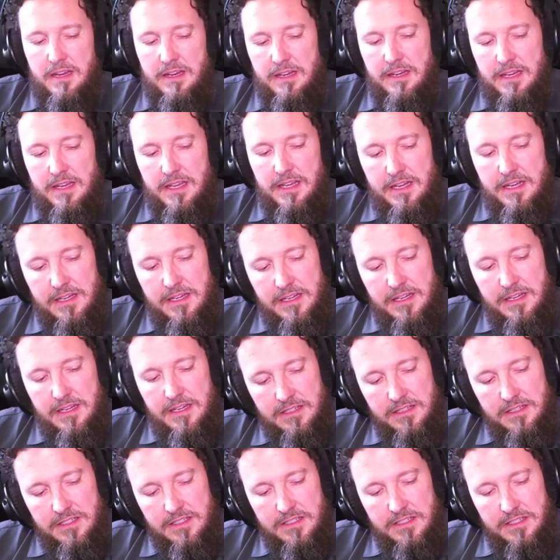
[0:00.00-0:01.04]
It
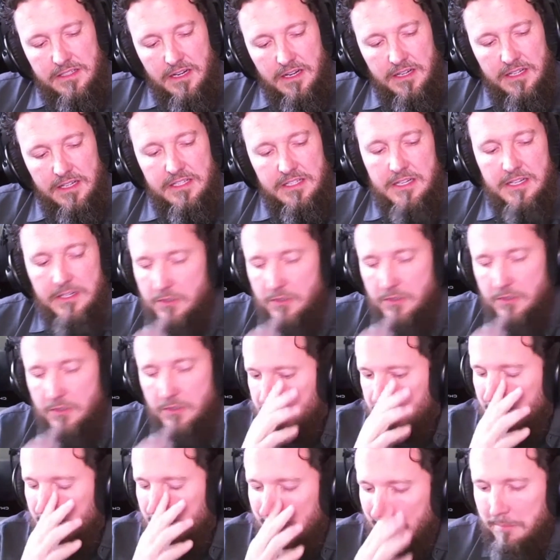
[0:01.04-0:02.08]
is. It's an
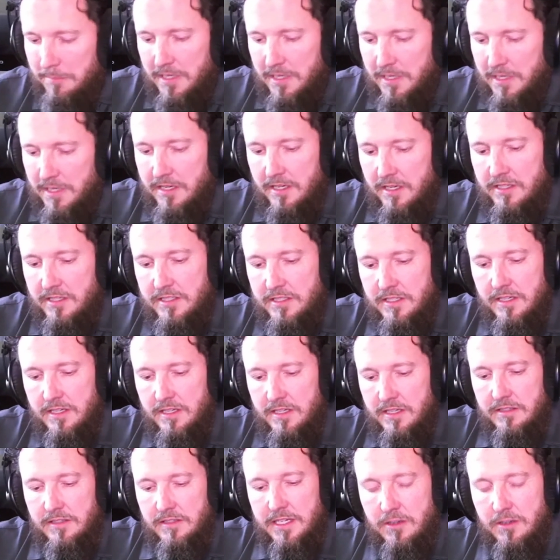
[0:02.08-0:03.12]
interesting thing because,
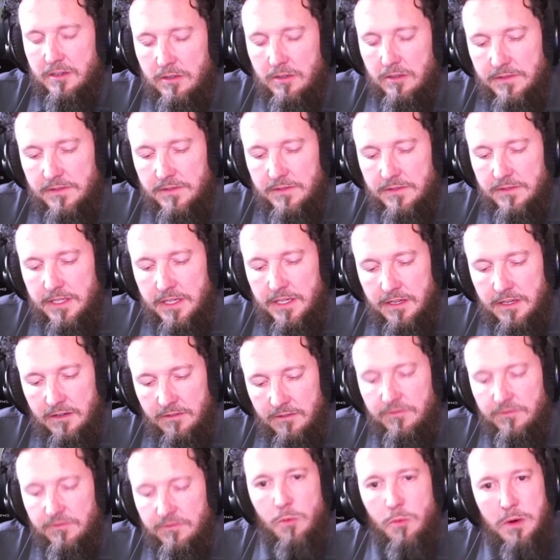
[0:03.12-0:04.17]
like all of the
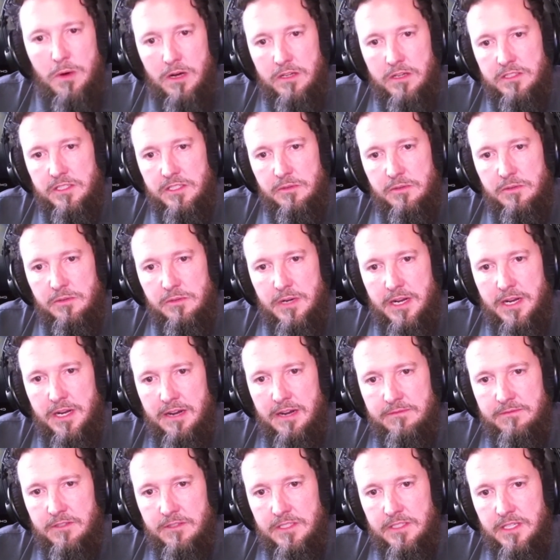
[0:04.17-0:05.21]
faux pas that you would
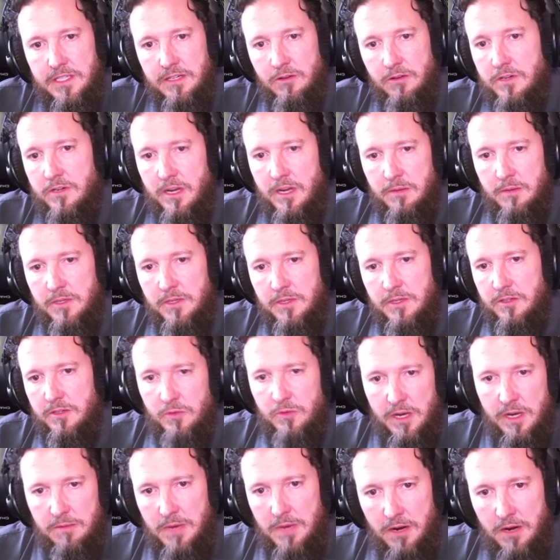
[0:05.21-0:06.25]
have for saying, "Okay, I'm going to
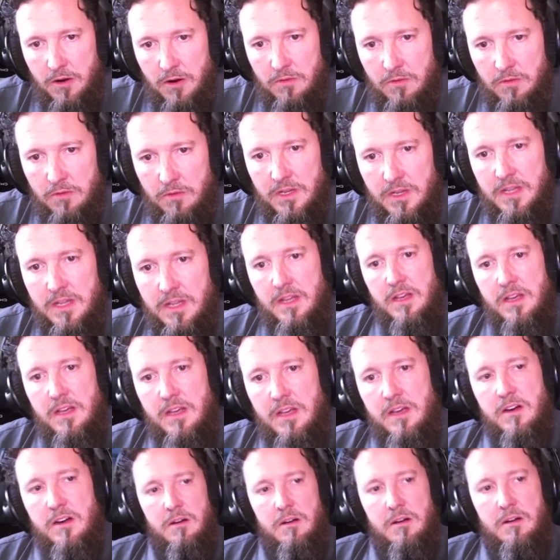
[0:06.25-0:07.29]
create my own,"
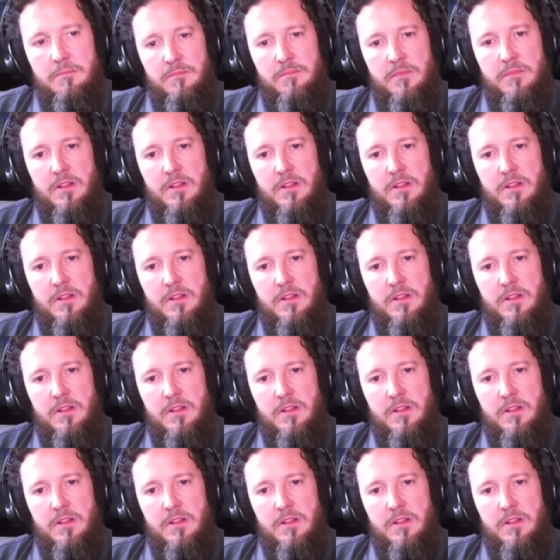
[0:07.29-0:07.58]
um,